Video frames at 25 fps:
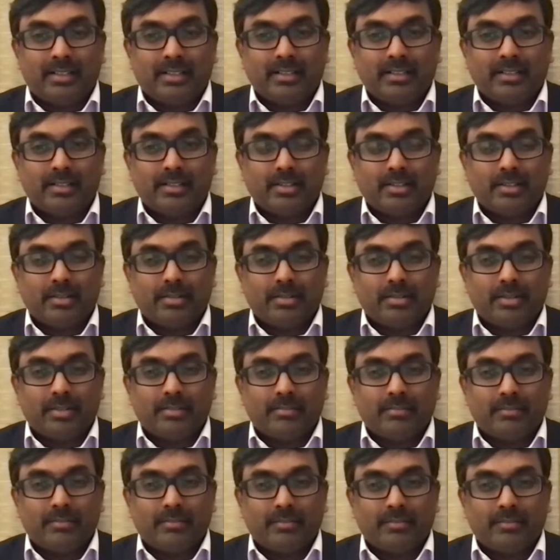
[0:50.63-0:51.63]
So
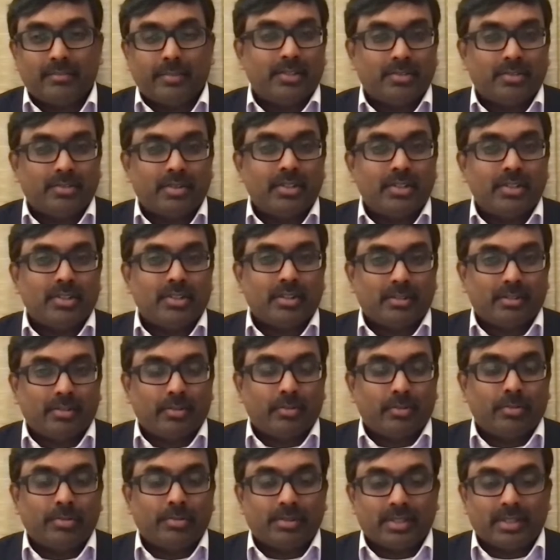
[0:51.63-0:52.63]
very
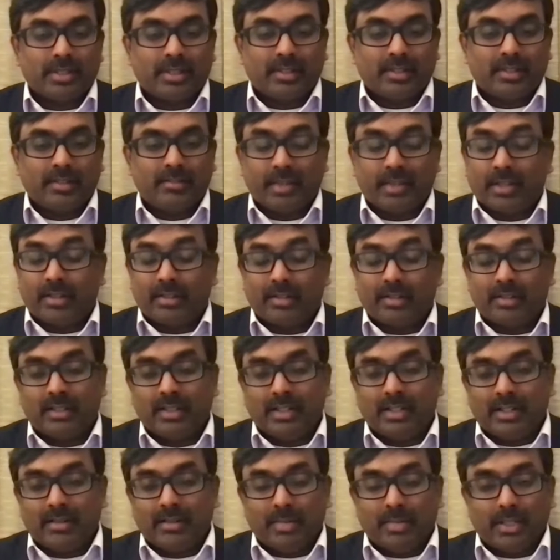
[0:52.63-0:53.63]
stringent rules.
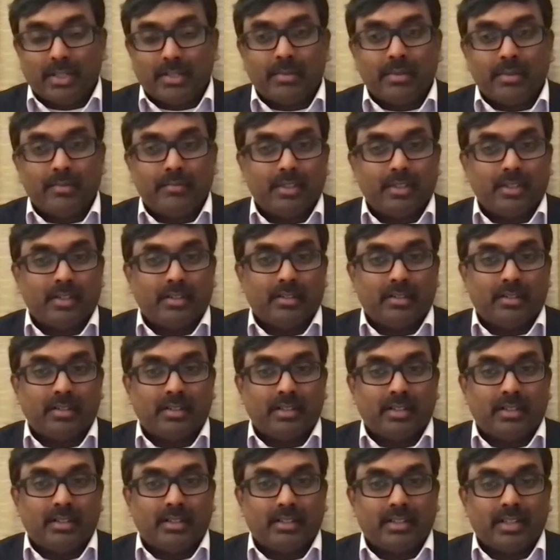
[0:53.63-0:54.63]
By the way, we are
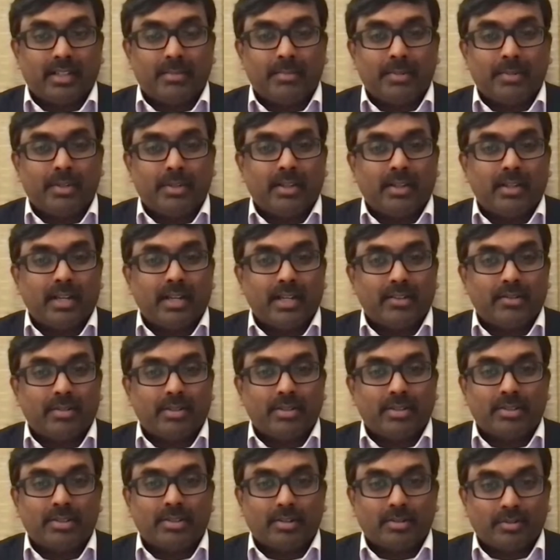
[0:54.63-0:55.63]
HIPAA,
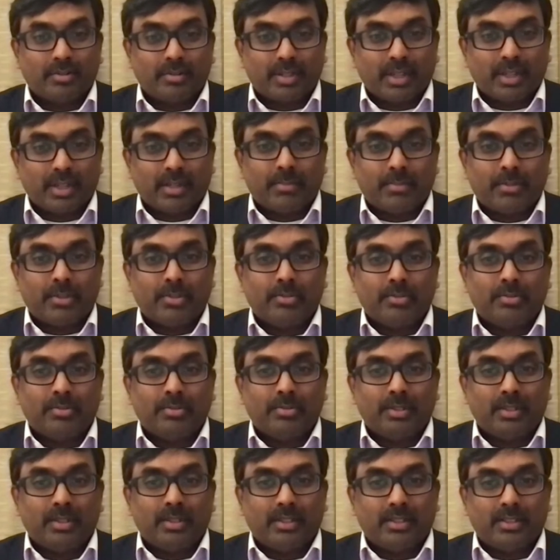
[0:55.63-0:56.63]
HITRUST, SOC 2 Type 2
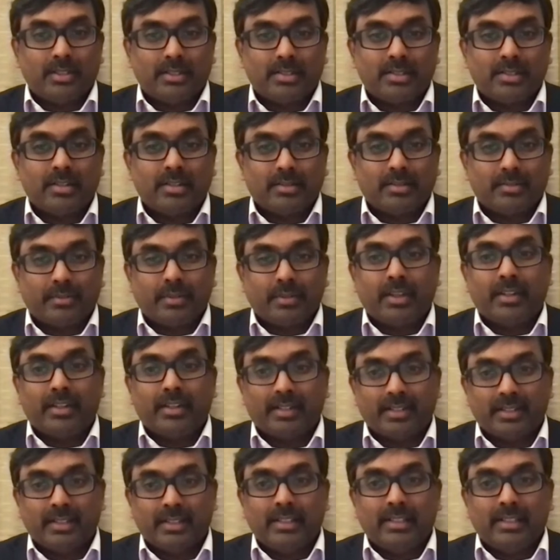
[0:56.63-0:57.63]
certified,
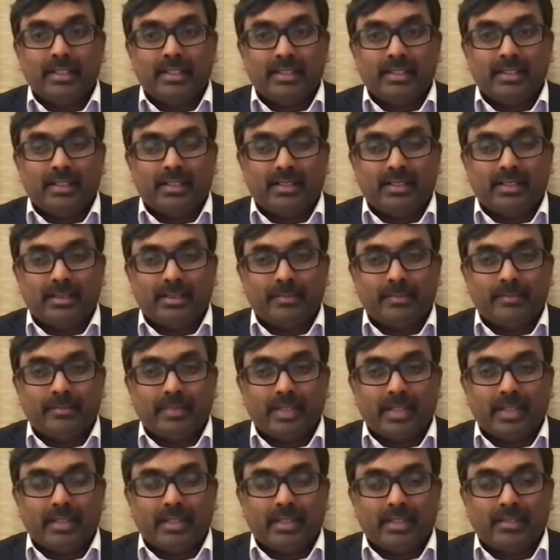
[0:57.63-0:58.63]

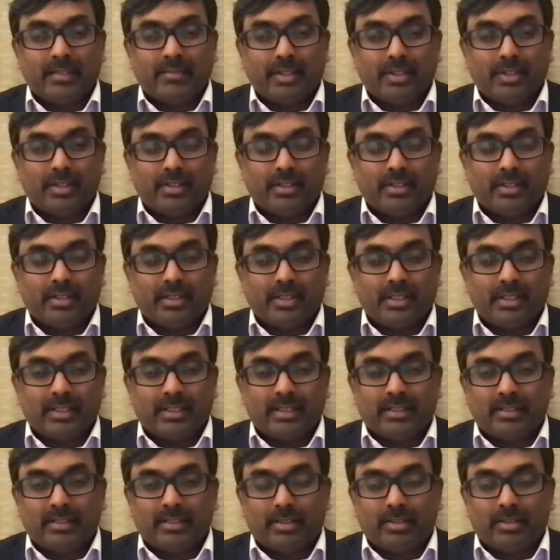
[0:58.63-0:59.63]
and
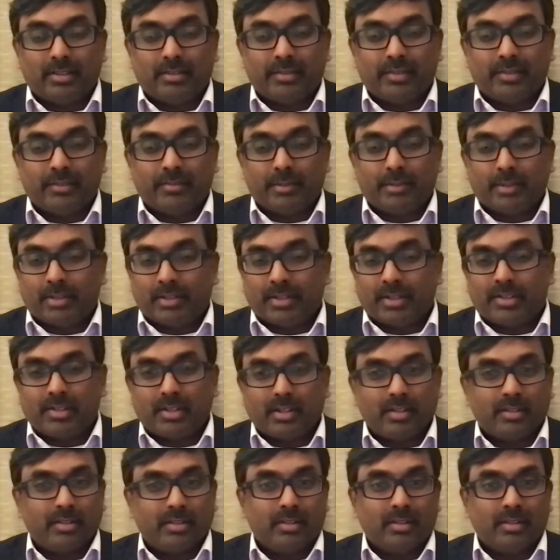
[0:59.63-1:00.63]
we've already
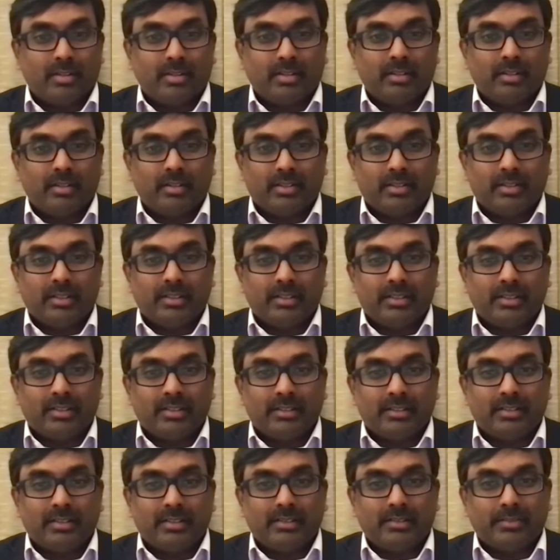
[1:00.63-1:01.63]
started on
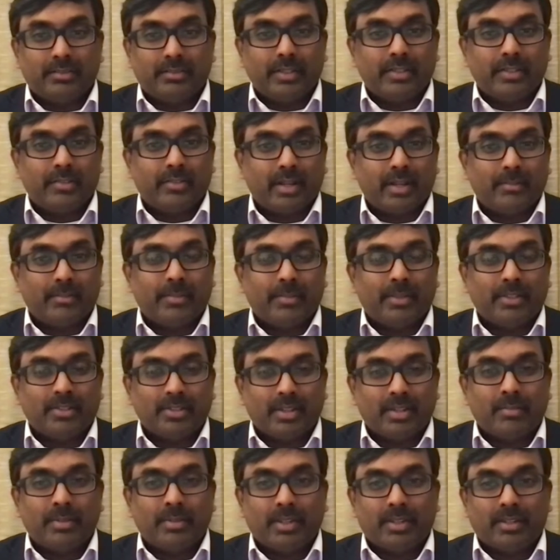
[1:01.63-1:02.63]
FedRAMP and
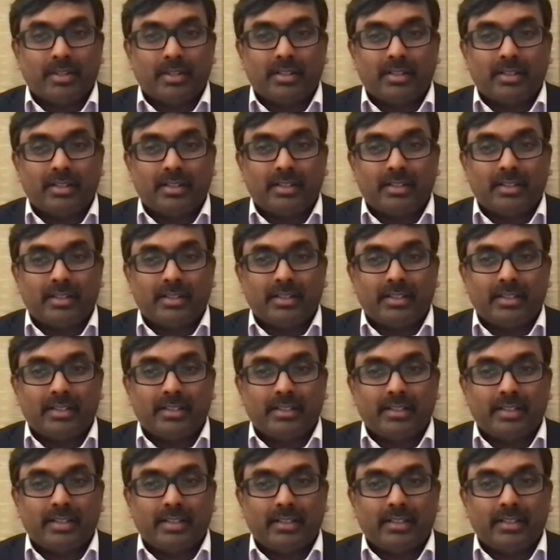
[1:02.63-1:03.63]
GDPR and
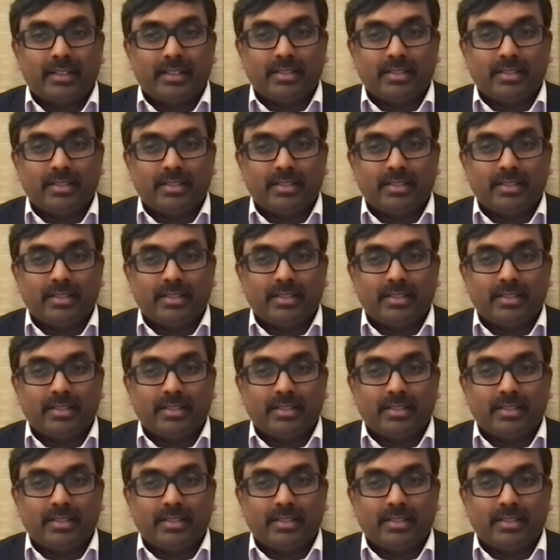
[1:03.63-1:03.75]
other